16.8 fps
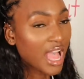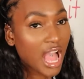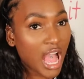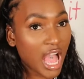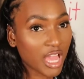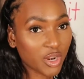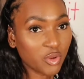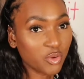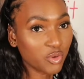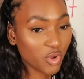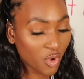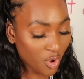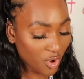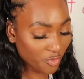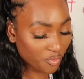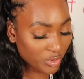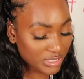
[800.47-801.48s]
I don't
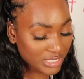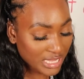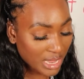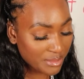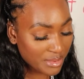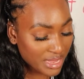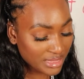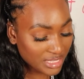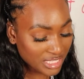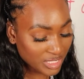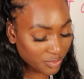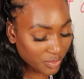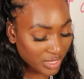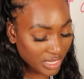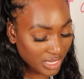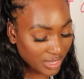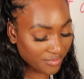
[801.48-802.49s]
know if once I make this
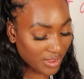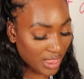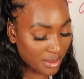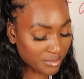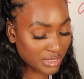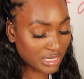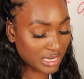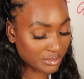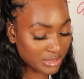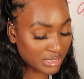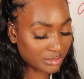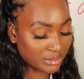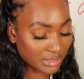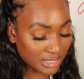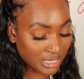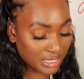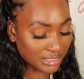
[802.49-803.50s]
wig, if I'm gonna be
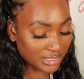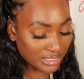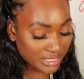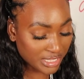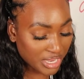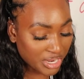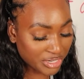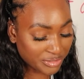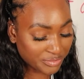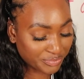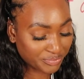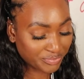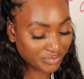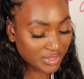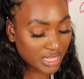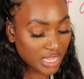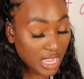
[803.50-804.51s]
able to cut this hair.
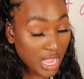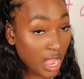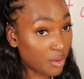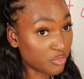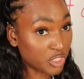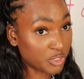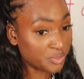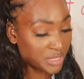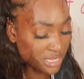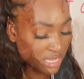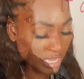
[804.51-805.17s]
I'm just being